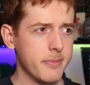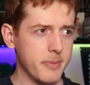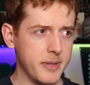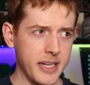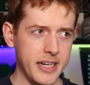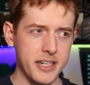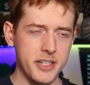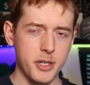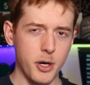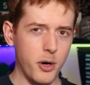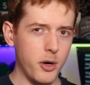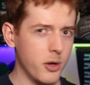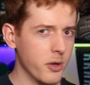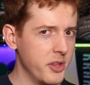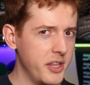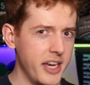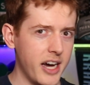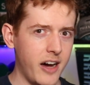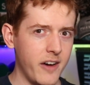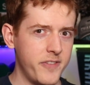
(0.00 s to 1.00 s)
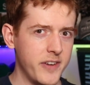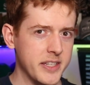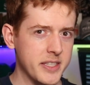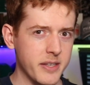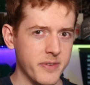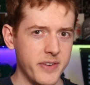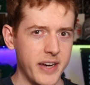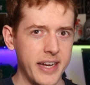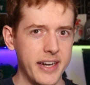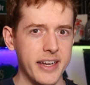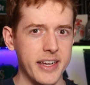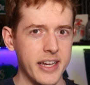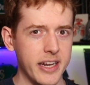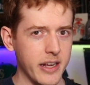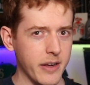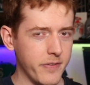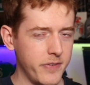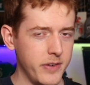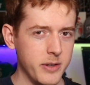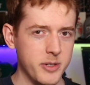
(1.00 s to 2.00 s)
getting to hold the offensive end and
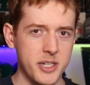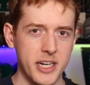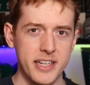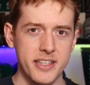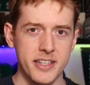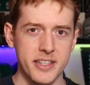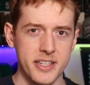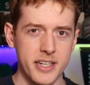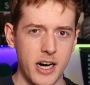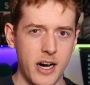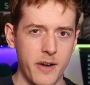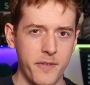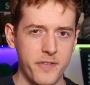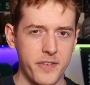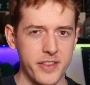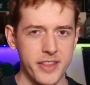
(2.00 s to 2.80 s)
getting a few chances off,